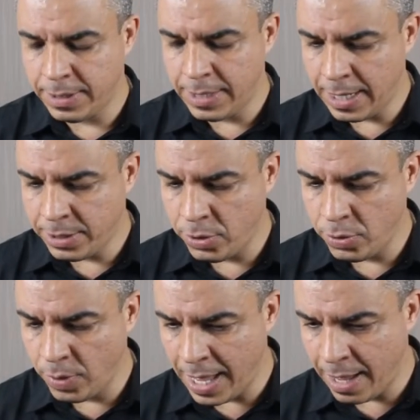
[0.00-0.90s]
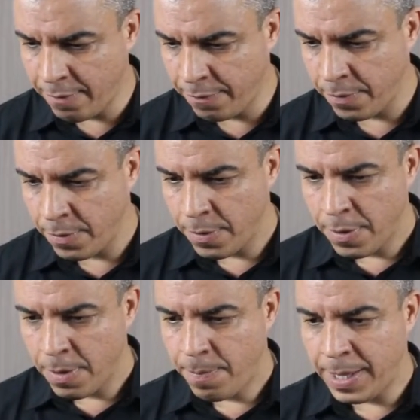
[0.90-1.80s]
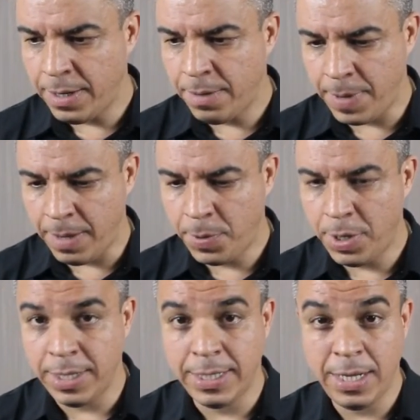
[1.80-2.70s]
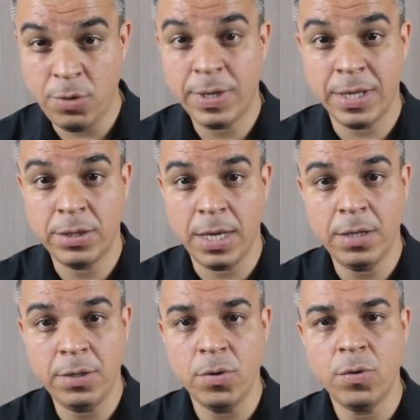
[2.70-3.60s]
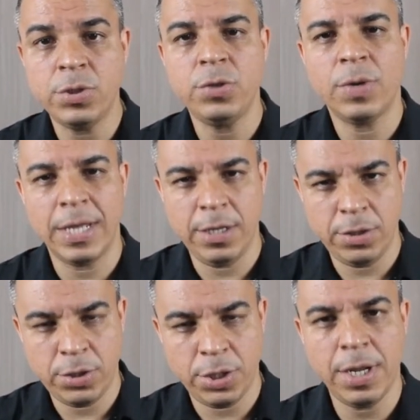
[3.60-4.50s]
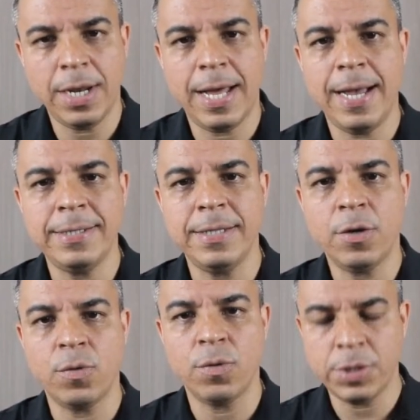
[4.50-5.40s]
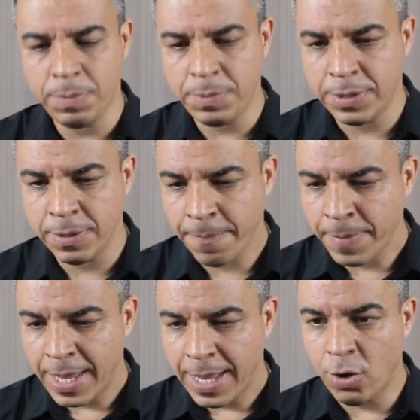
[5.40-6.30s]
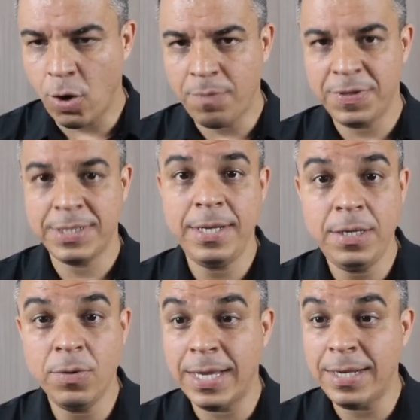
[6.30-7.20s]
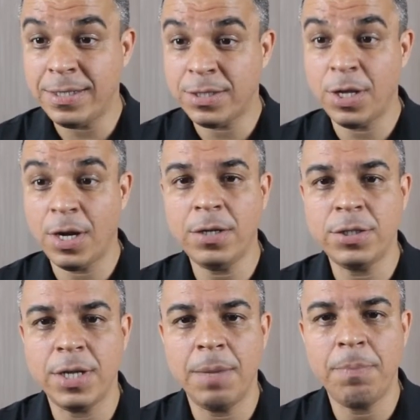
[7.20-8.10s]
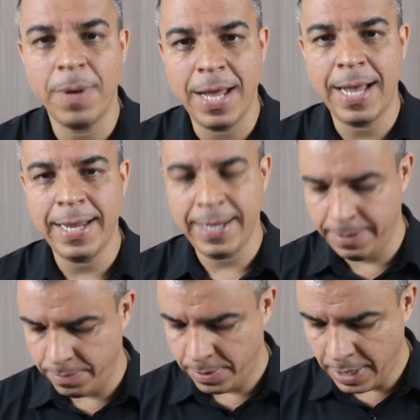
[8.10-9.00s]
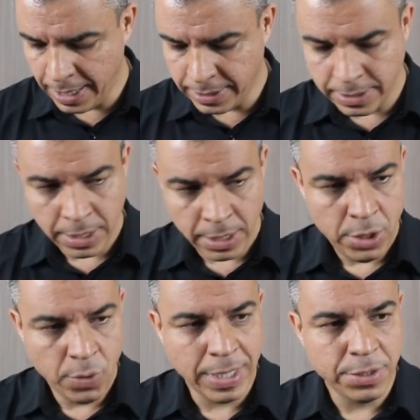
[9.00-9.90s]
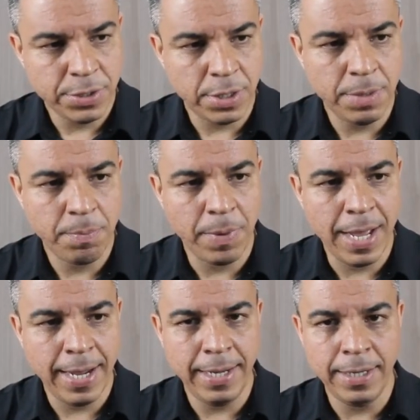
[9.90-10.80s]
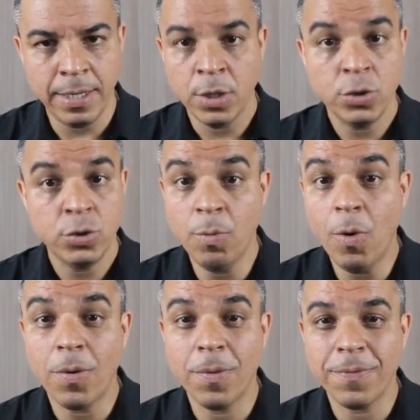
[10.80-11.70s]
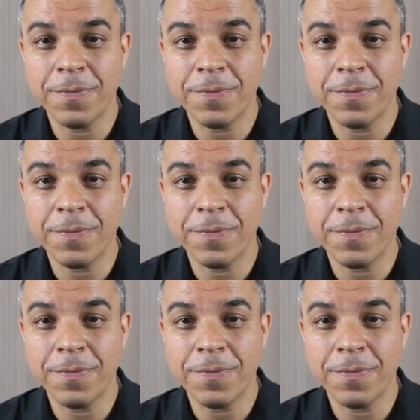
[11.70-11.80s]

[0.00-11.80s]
that you have pen and paper, and then you can take notes, you can internalize the concepts, and obviously you can start applying. Yes, you can start applying tomorrow.